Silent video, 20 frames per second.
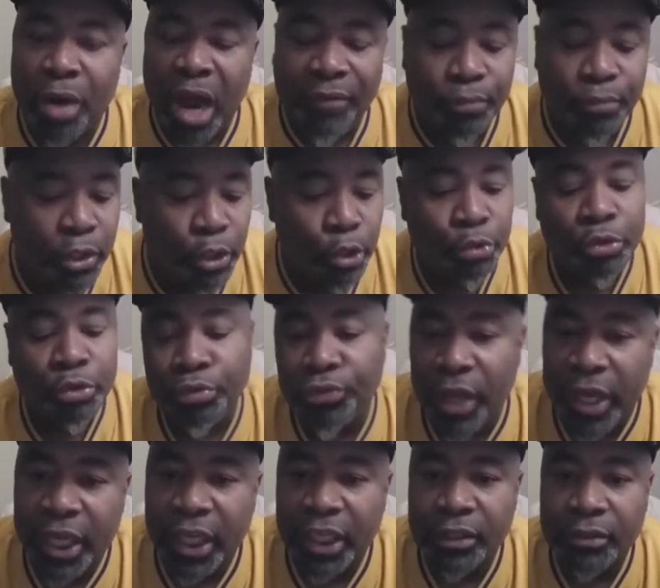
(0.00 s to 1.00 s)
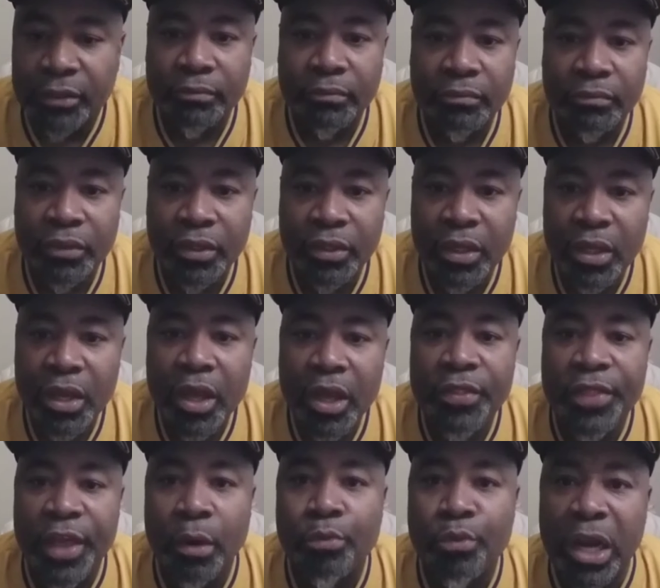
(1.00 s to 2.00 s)
would do two things.
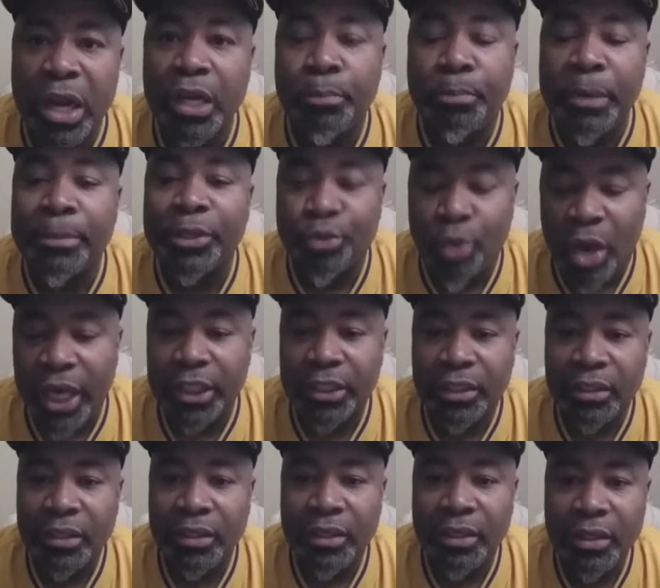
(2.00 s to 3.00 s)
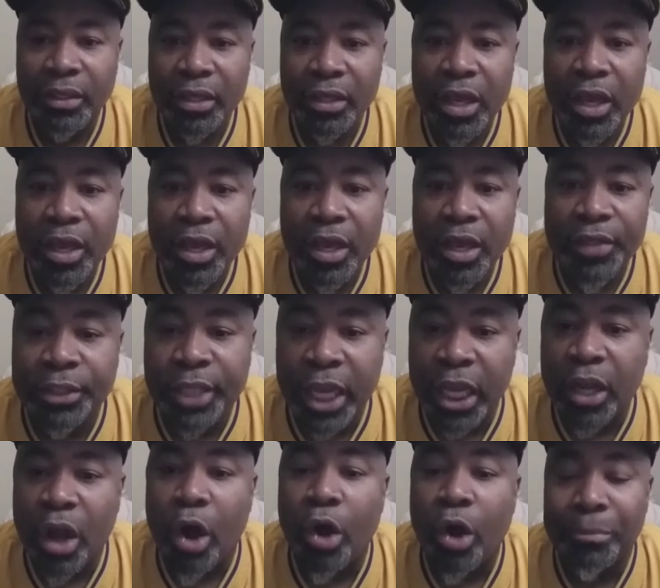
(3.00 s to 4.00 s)
They'll rape the people twice. They would take
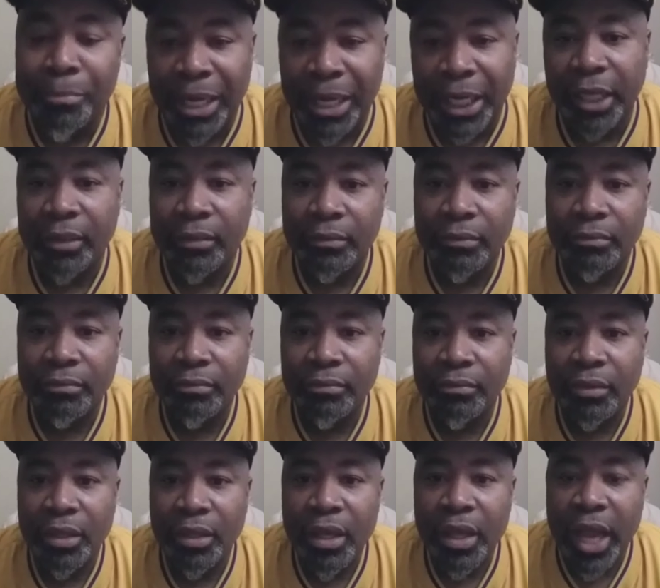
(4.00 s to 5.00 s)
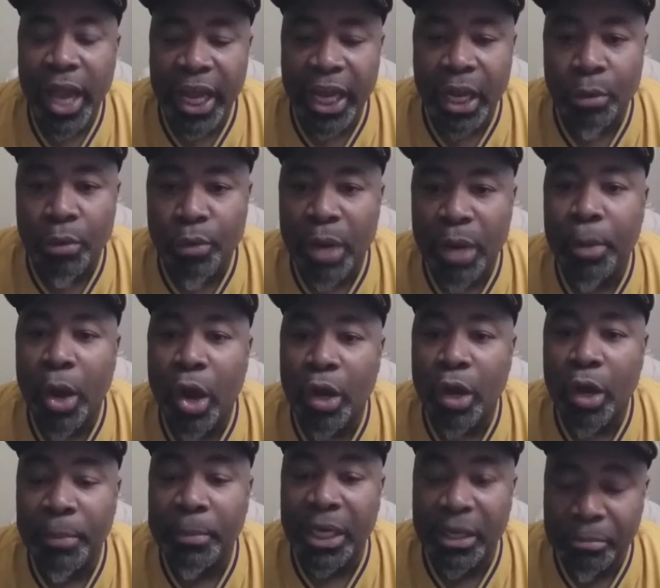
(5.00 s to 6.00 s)
all the money and they would rape all the
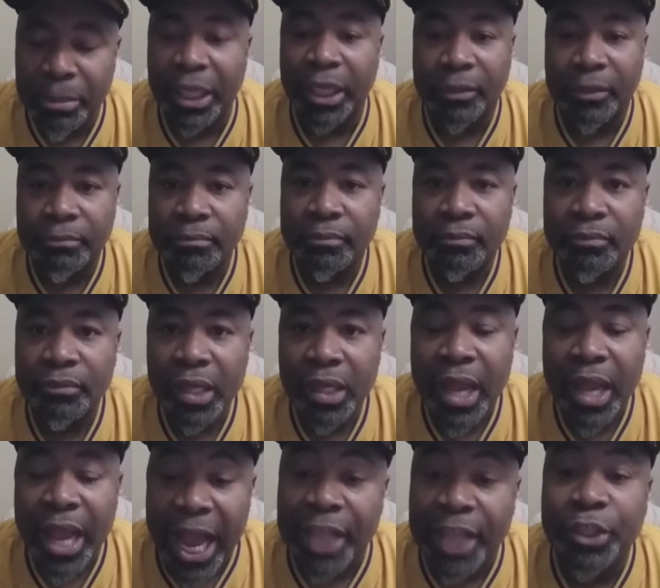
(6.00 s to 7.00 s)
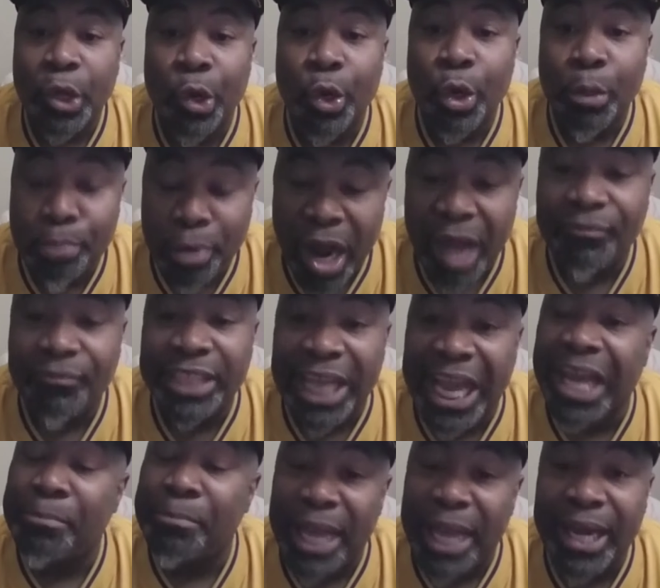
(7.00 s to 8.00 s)
women and men. And so the prophets had
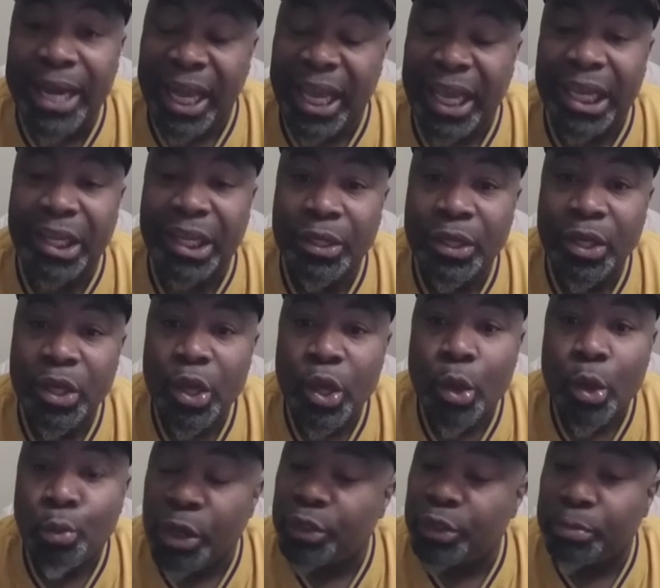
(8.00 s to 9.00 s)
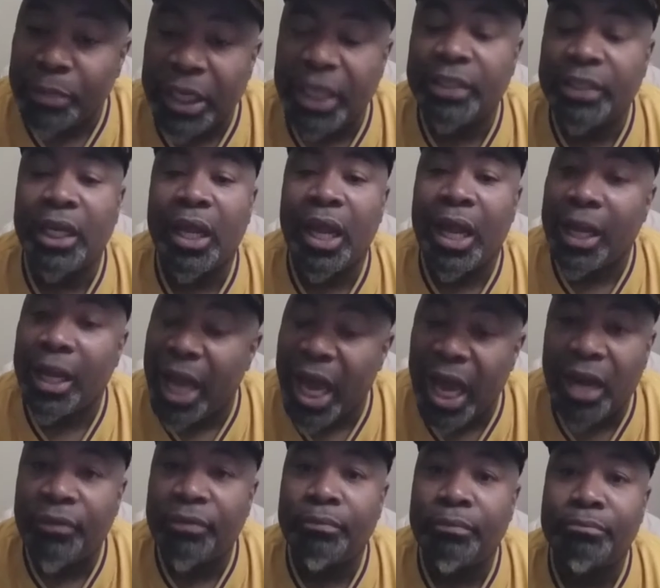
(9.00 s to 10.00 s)
a bad name, which means that a lot
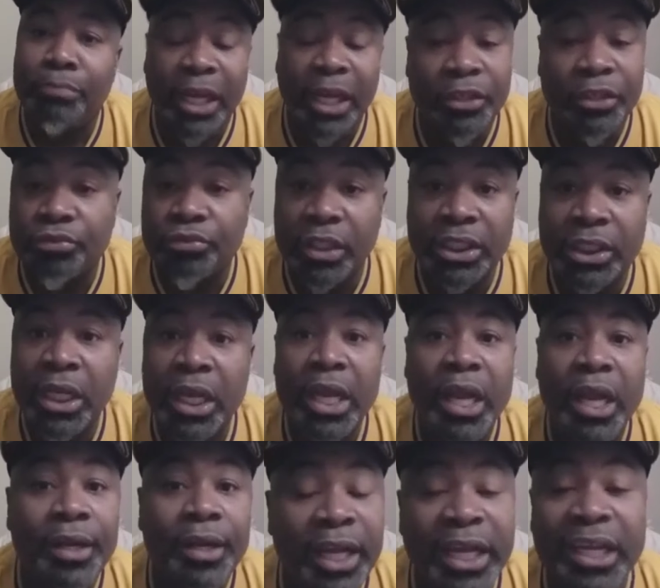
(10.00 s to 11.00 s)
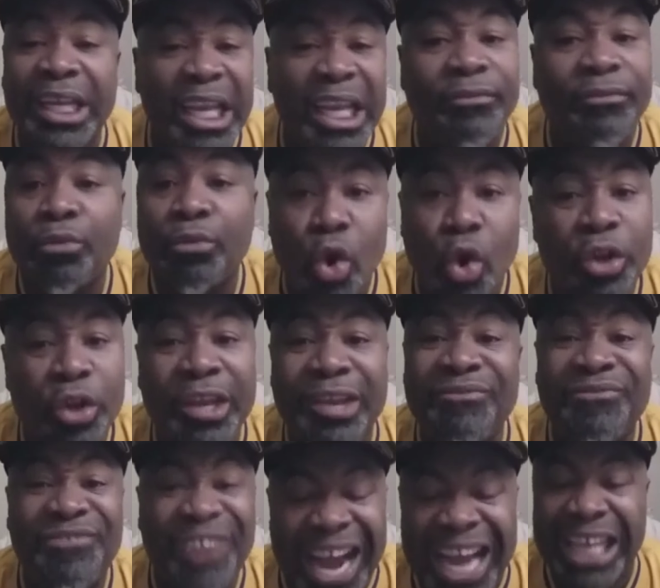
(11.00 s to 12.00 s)
of ministries didn't even want to
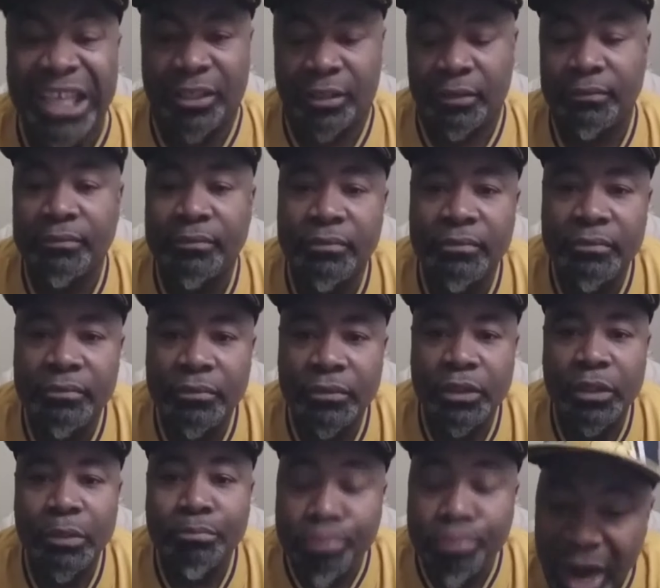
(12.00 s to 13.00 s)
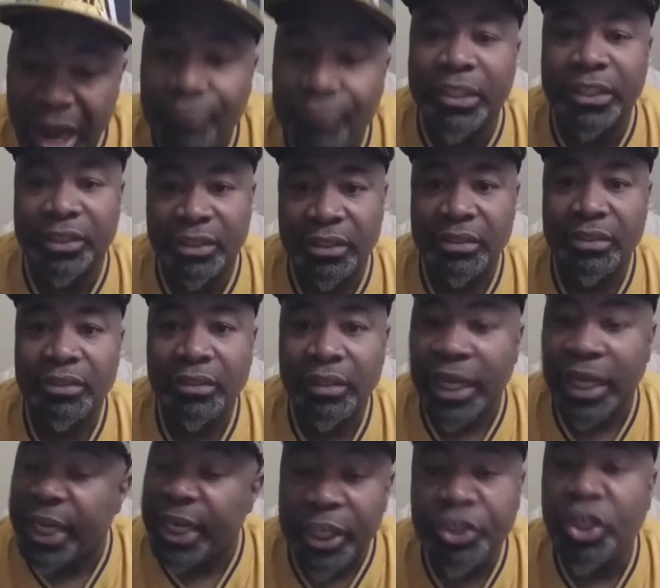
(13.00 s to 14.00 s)
invite prophets in
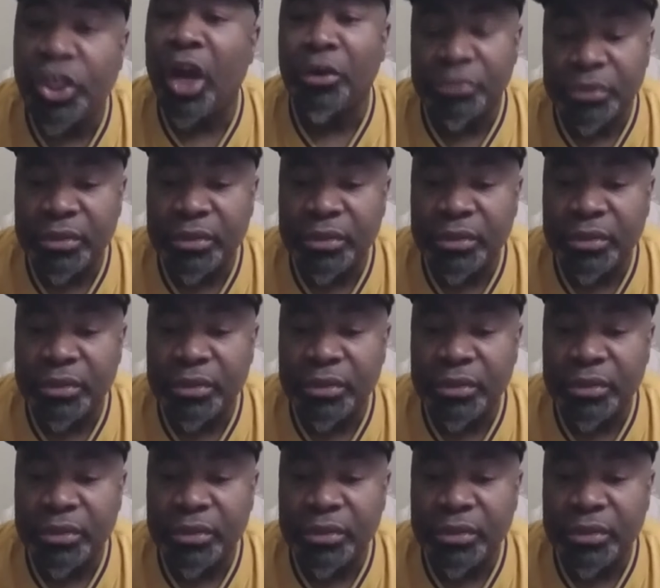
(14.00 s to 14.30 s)
their church